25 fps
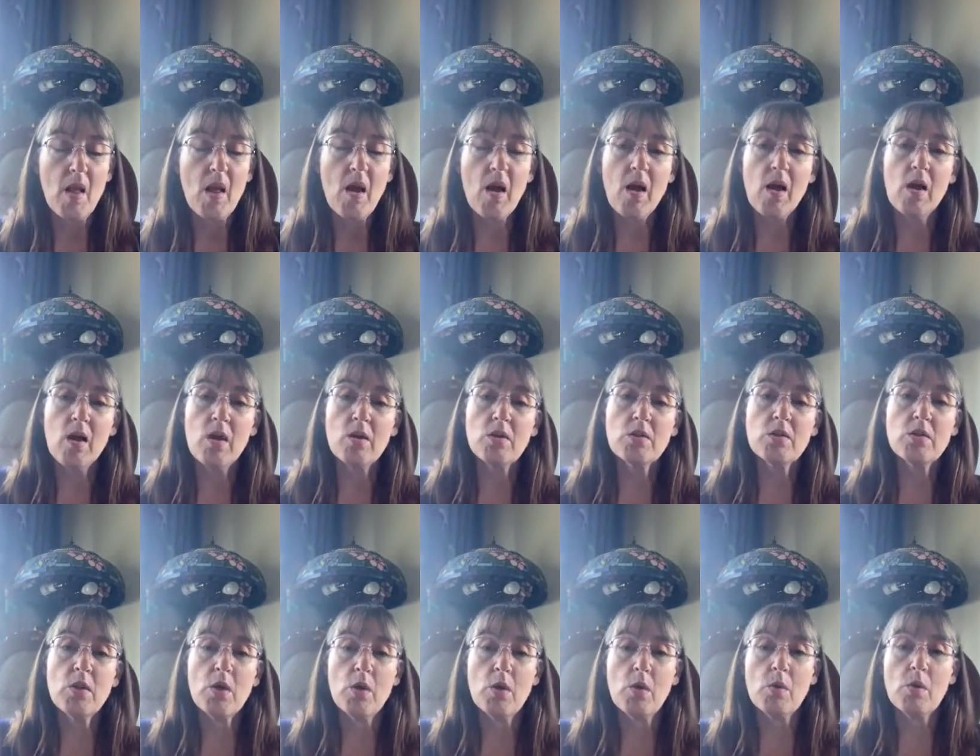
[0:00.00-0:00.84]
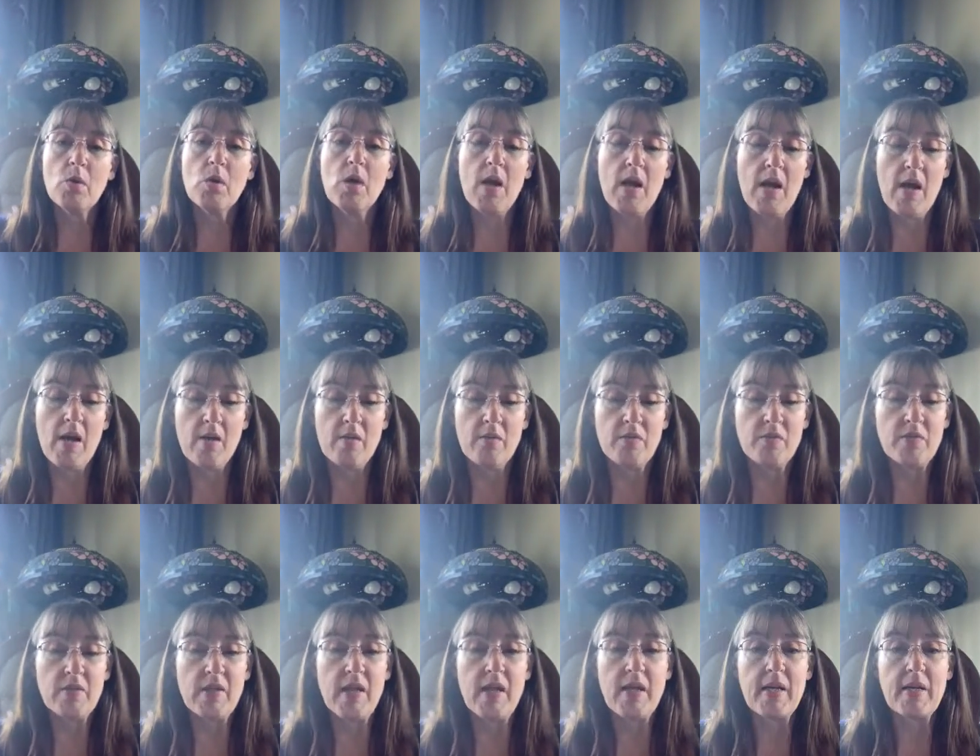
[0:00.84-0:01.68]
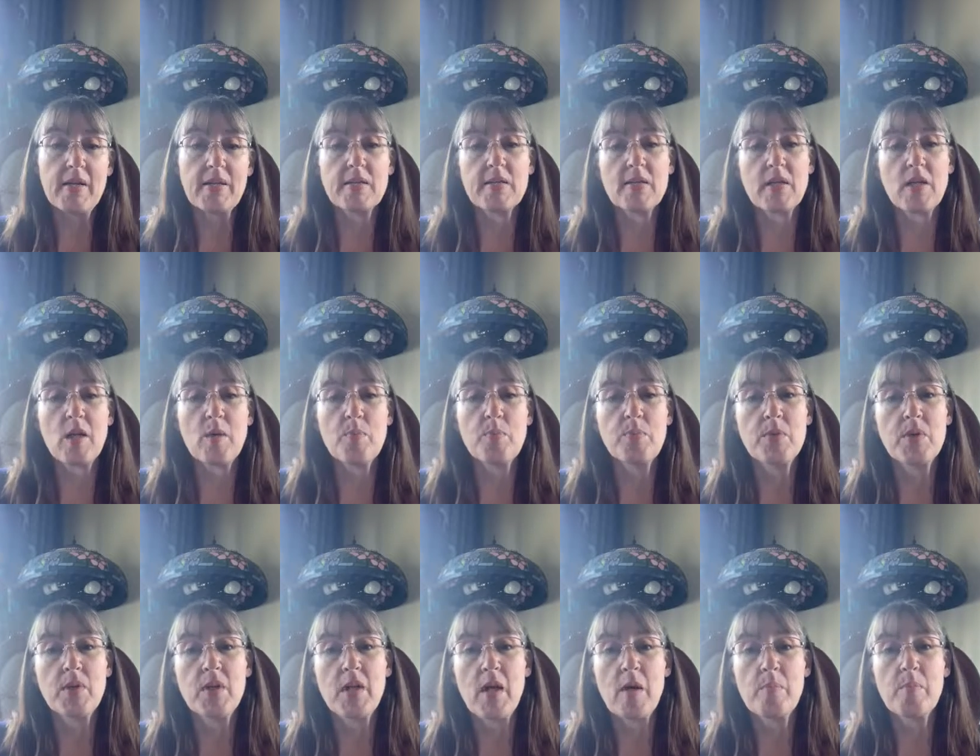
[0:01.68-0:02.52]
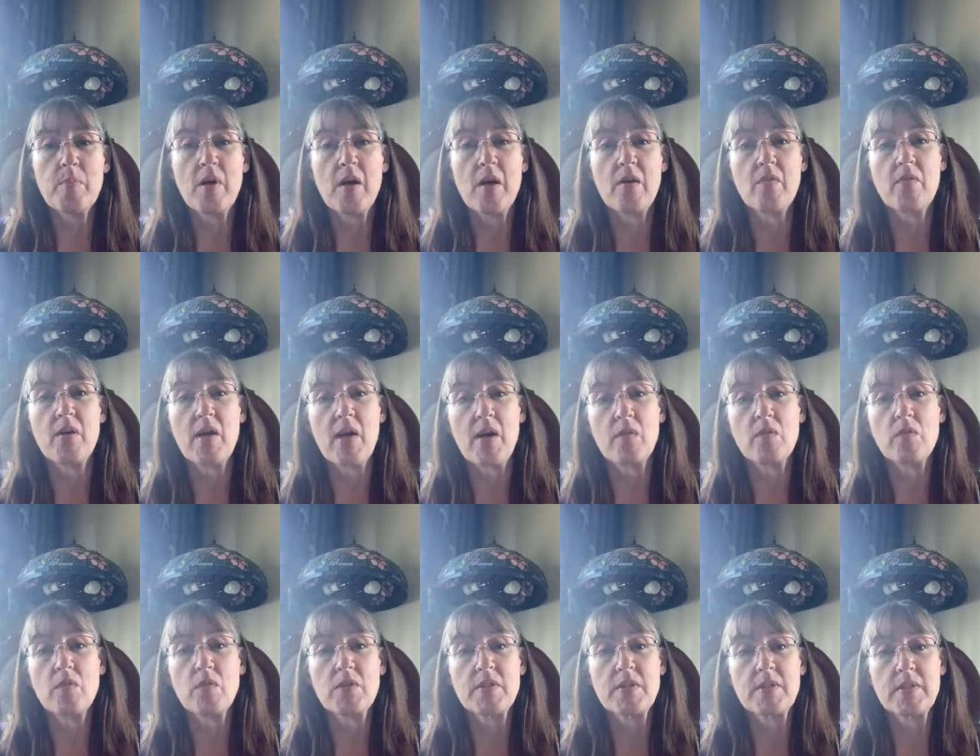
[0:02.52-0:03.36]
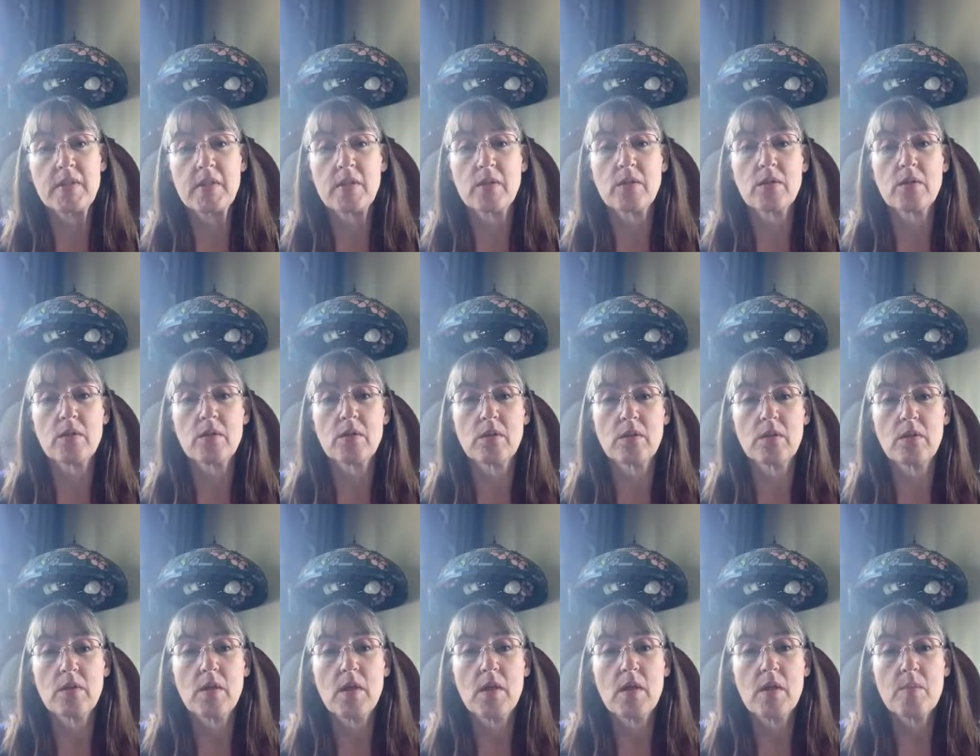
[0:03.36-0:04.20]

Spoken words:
I also have flags that I put up of every single